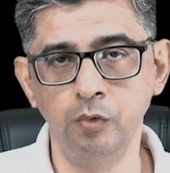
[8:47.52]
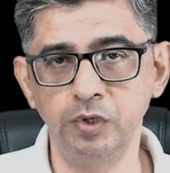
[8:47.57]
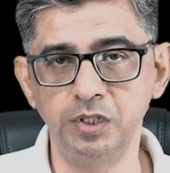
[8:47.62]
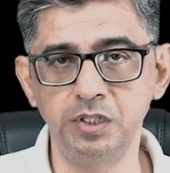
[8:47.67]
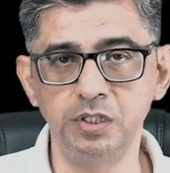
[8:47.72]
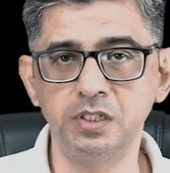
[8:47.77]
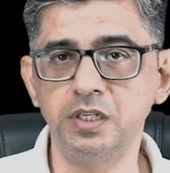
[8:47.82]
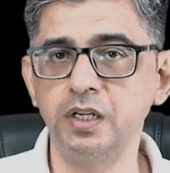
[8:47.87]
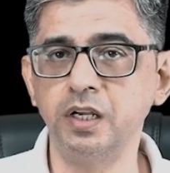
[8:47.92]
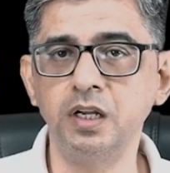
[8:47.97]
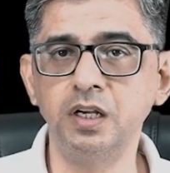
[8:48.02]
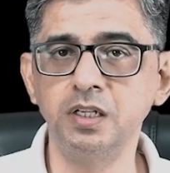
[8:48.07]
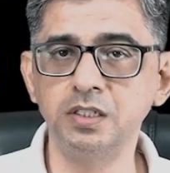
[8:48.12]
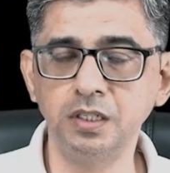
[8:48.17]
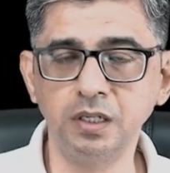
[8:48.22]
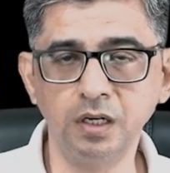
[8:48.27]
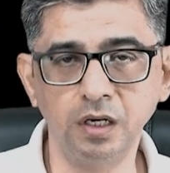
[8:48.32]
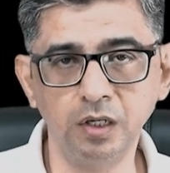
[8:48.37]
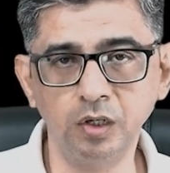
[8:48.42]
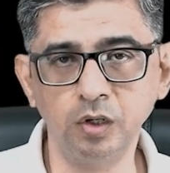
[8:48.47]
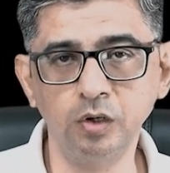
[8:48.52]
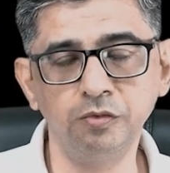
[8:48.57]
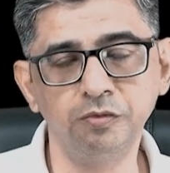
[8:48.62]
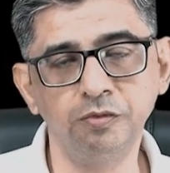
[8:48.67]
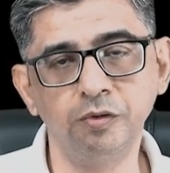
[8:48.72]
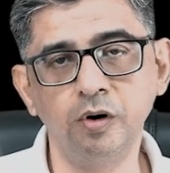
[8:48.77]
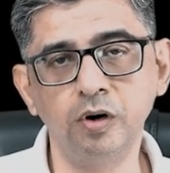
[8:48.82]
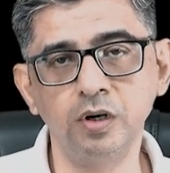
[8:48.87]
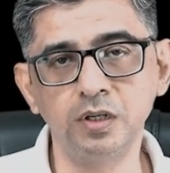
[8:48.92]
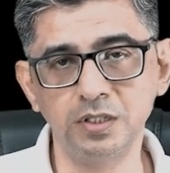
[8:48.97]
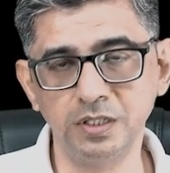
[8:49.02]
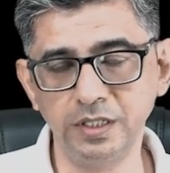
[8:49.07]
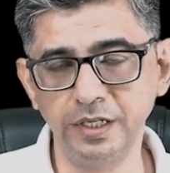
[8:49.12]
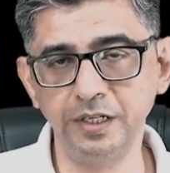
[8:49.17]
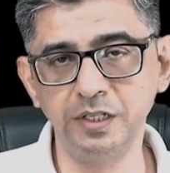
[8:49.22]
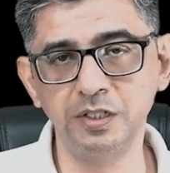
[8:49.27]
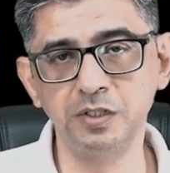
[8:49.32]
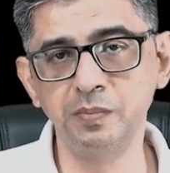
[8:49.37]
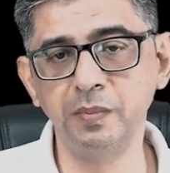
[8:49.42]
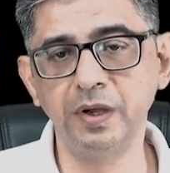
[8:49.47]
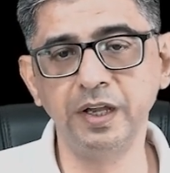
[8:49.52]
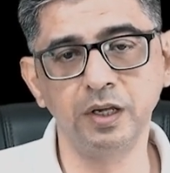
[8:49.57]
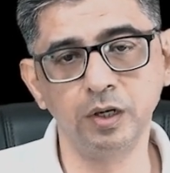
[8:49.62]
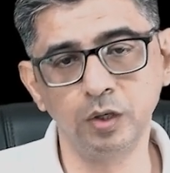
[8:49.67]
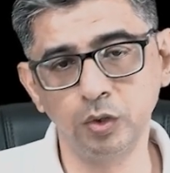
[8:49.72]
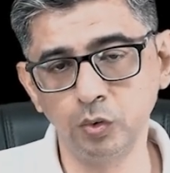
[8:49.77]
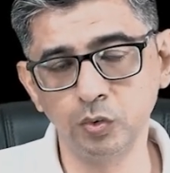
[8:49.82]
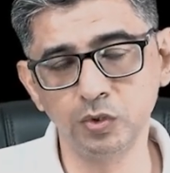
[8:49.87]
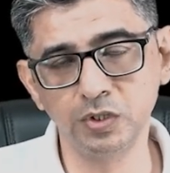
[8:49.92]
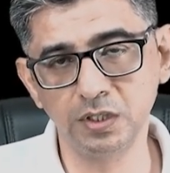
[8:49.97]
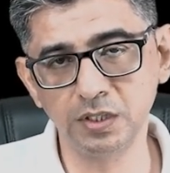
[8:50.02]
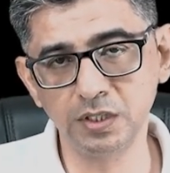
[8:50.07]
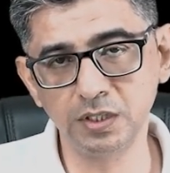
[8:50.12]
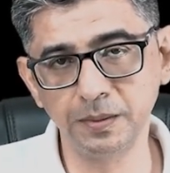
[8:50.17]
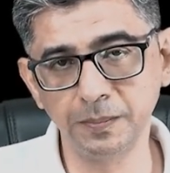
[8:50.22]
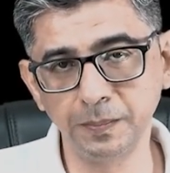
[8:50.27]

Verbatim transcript: which is taken as a cutoff for status migrainosus